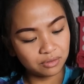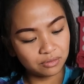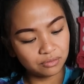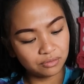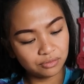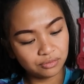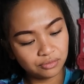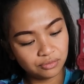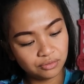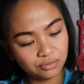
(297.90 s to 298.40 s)

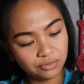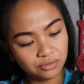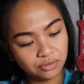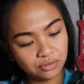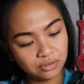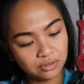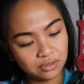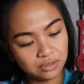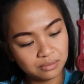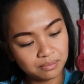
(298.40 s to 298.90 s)
of
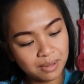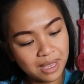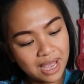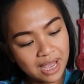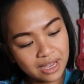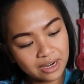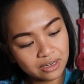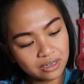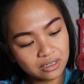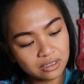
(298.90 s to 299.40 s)

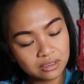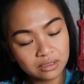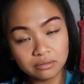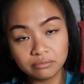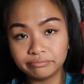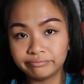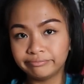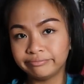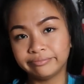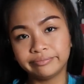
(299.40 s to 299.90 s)
pattern.
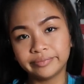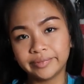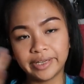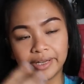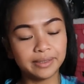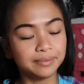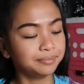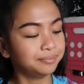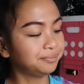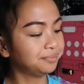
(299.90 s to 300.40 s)

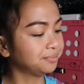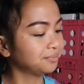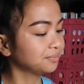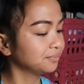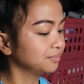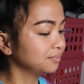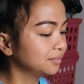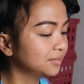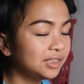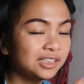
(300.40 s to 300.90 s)
Yeah,
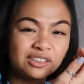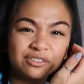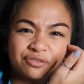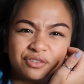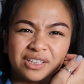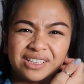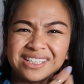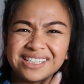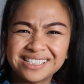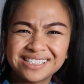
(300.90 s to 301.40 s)

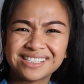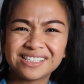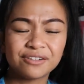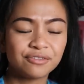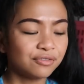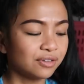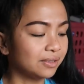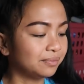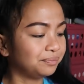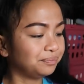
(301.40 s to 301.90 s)
different. It's
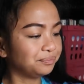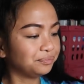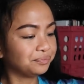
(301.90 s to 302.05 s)
different.